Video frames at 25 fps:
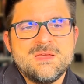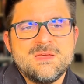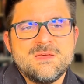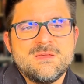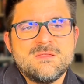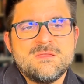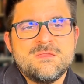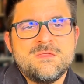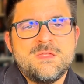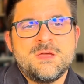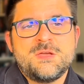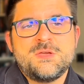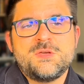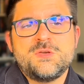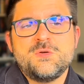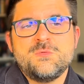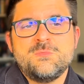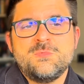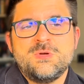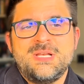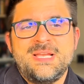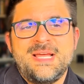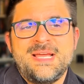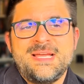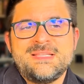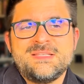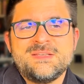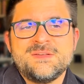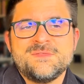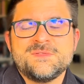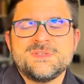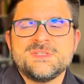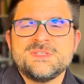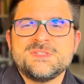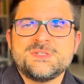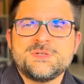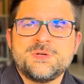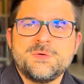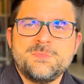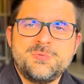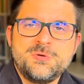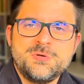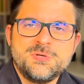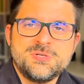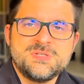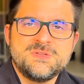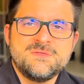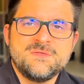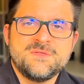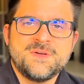The cumulative
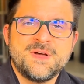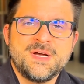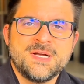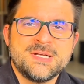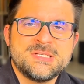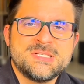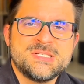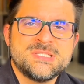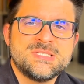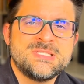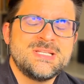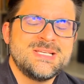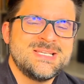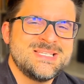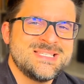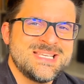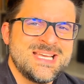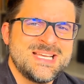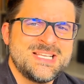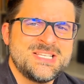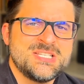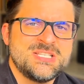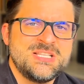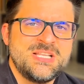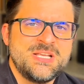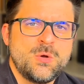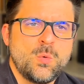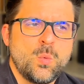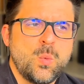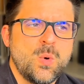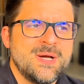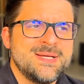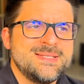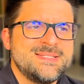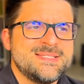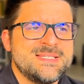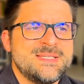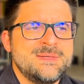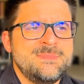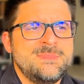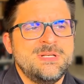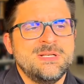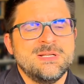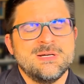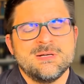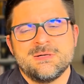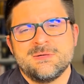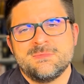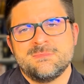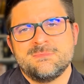distribution function is actually quite
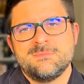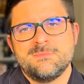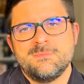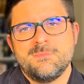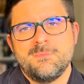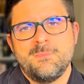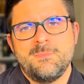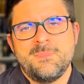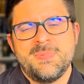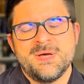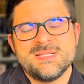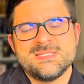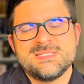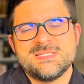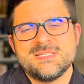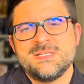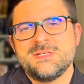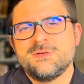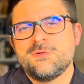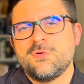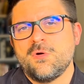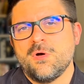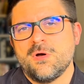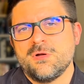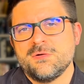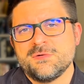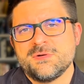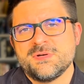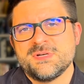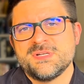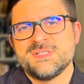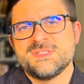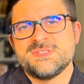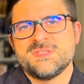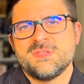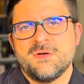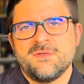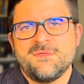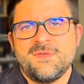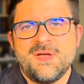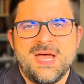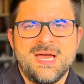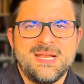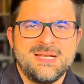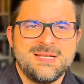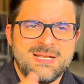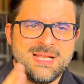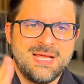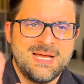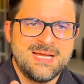similar, but in contrast of
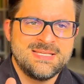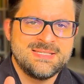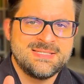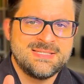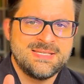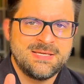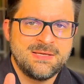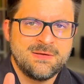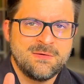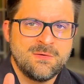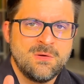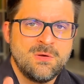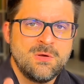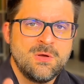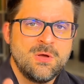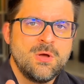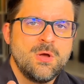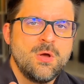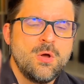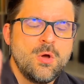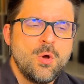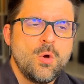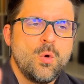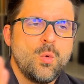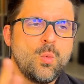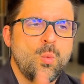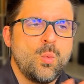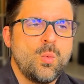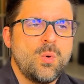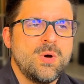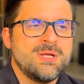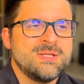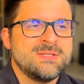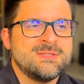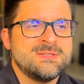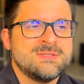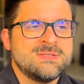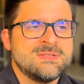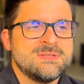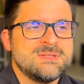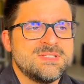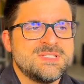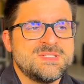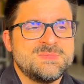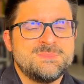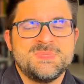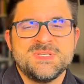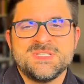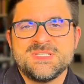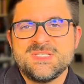analyzing one
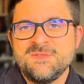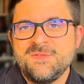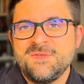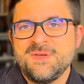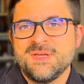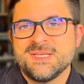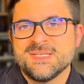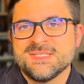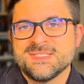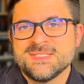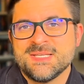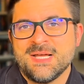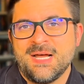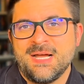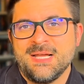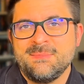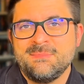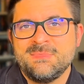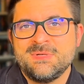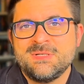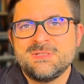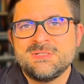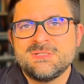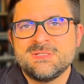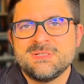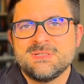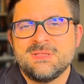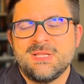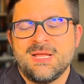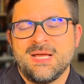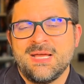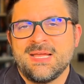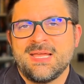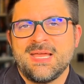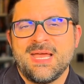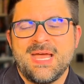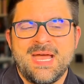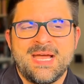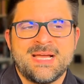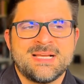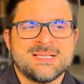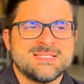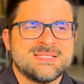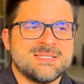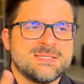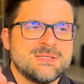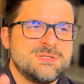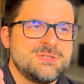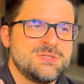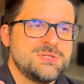specific assignment, like
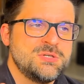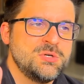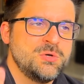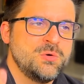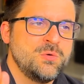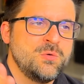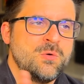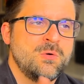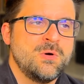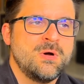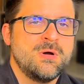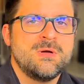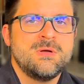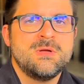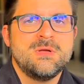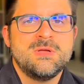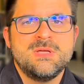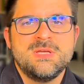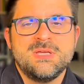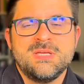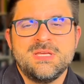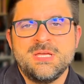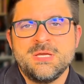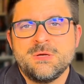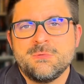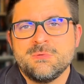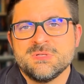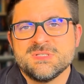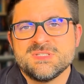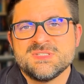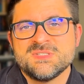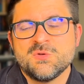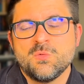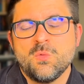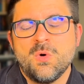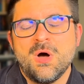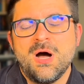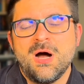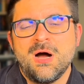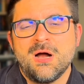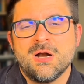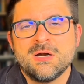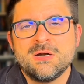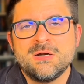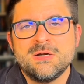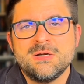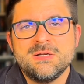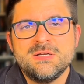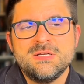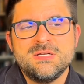x2 equals to
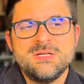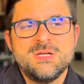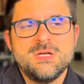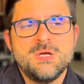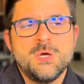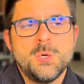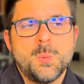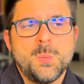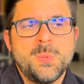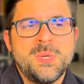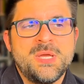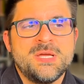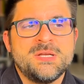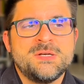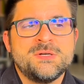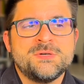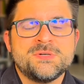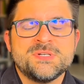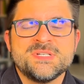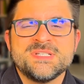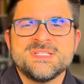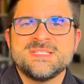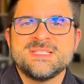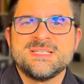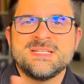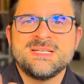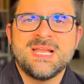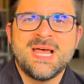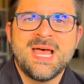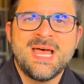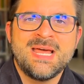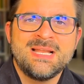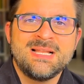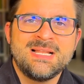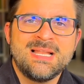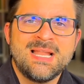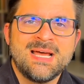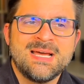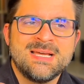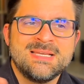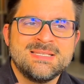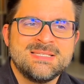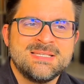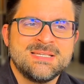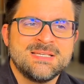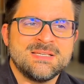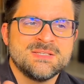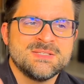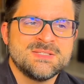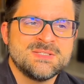r, we are interested in
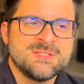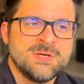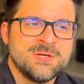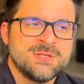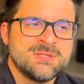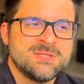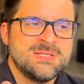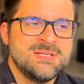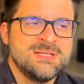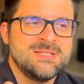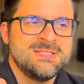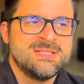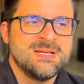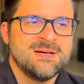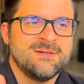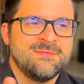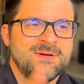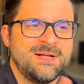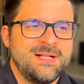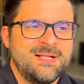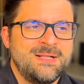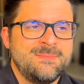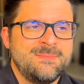analyzing a certain interval,